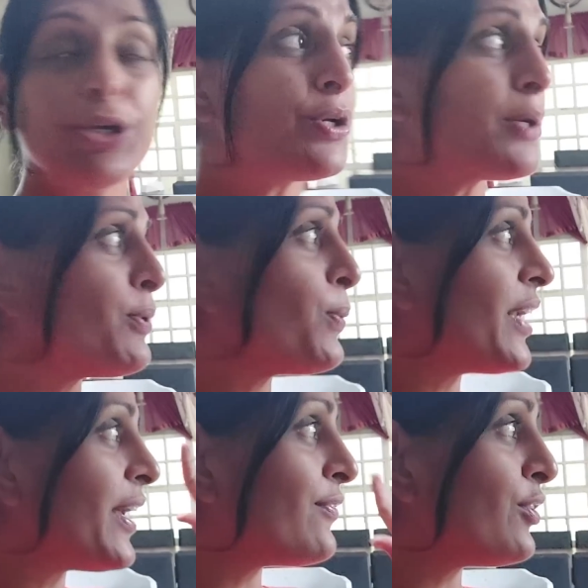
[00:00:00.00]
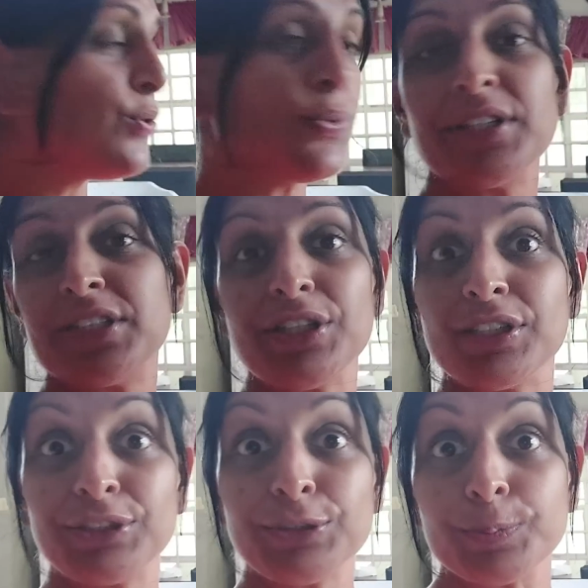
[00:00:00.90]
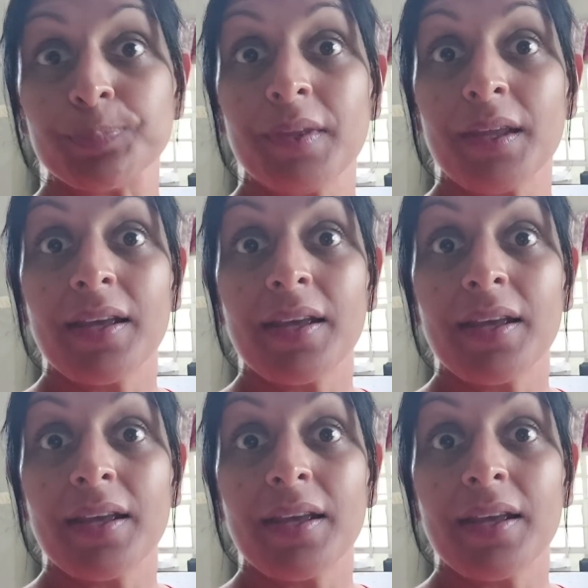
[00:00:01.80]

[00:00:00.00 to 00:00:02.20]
You can put whatever you want in your soup.